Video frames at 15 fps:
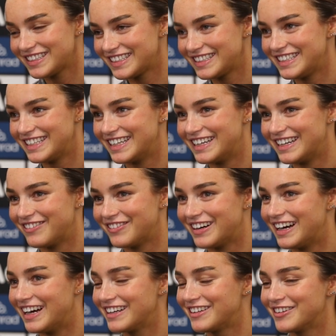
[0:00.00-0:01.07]
Yeah,
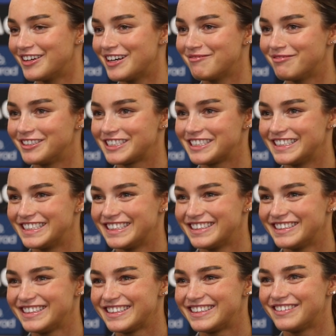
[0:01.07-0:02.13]
well, I grew up
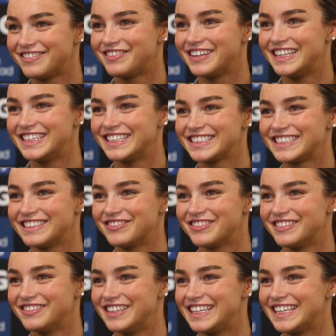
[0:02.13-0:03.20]
watching the Phoenix
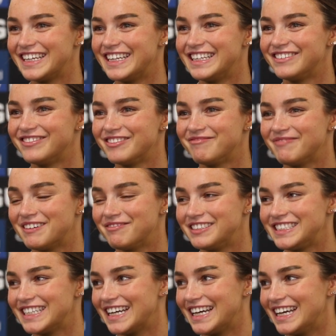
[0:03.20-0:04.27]
every weekend with mum
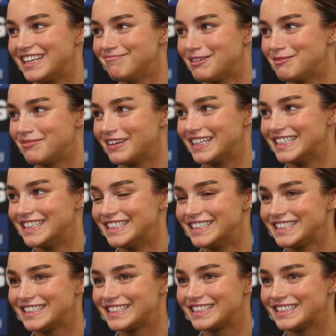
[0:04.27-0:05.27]
and dad and my brothers.